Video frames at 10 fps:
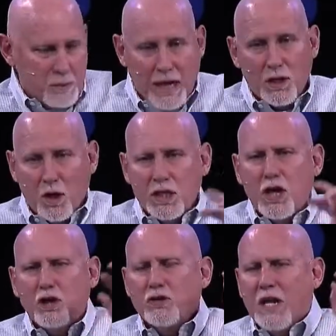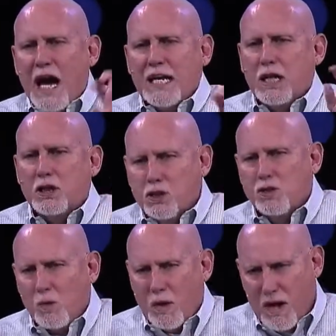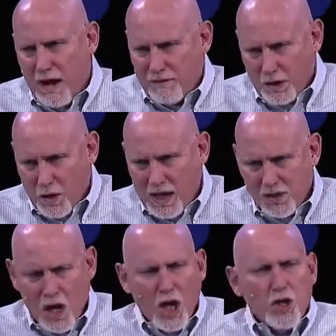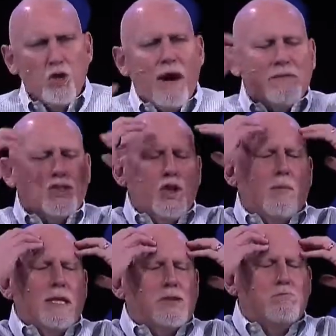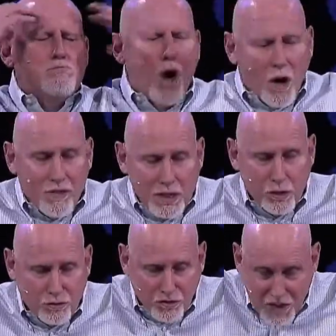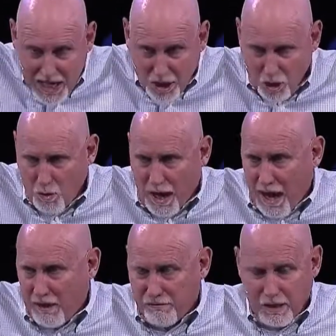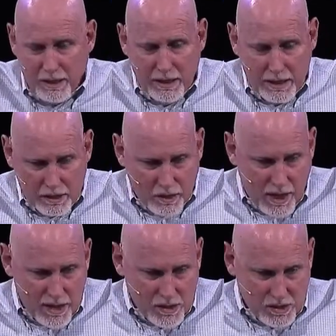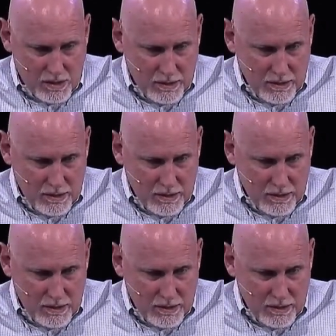But not only are you not going to lose what you have in Christ, you have so much more than you think you have in Christ.